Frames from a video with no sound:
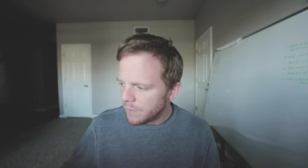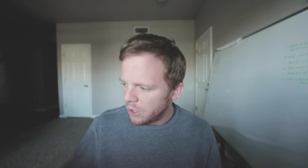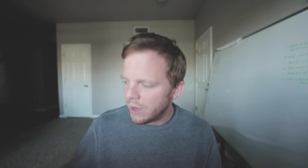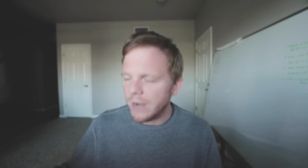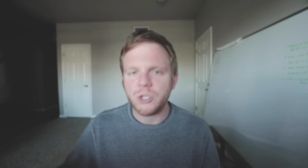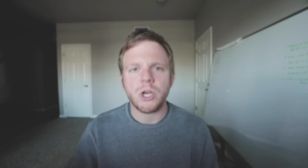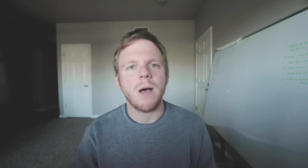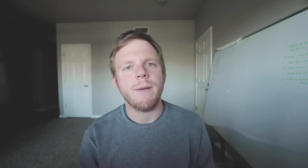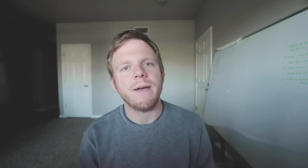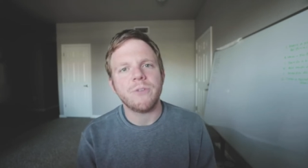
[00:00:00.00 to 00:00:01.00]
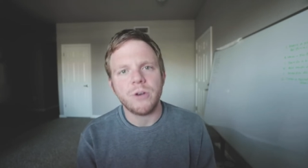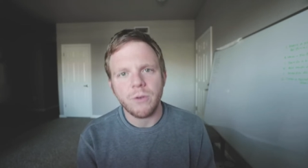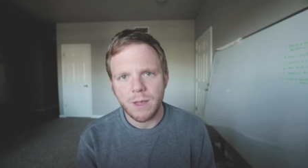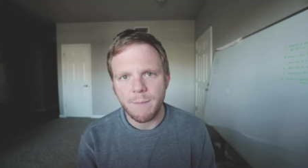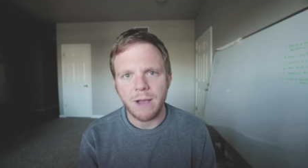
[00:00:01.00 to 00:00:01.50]
you got a job after
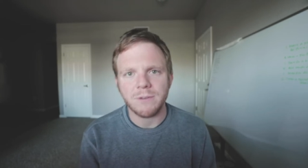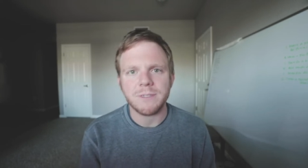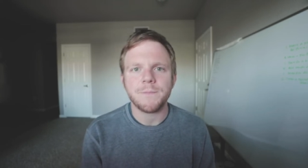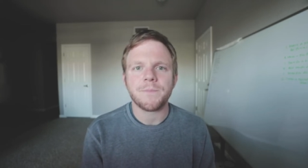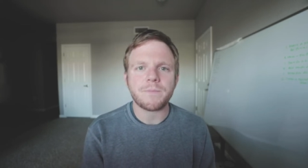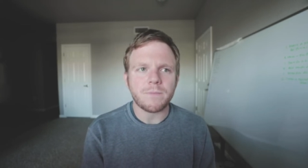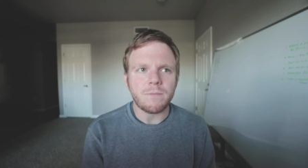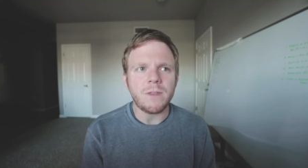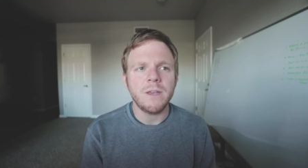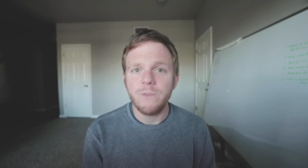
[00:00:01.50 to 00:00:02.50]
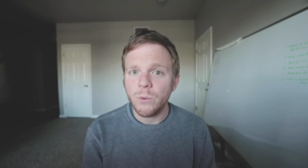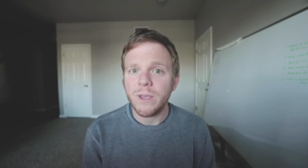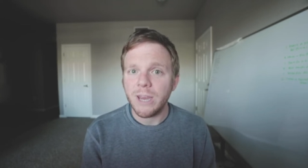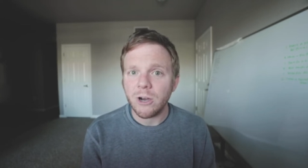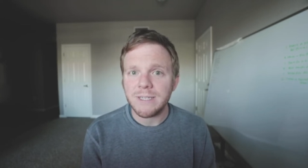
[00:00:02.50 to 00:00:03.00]
you come out. If you
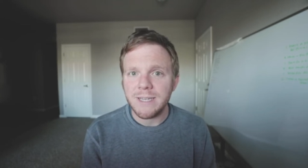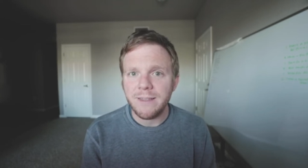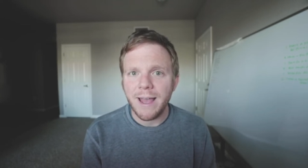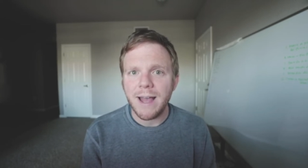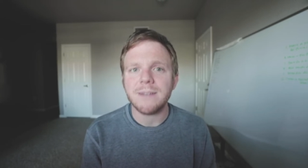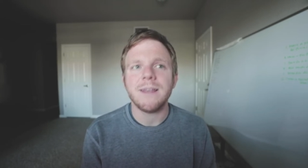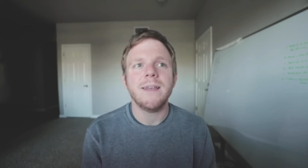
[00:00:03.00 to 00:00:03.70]
can guarantee that,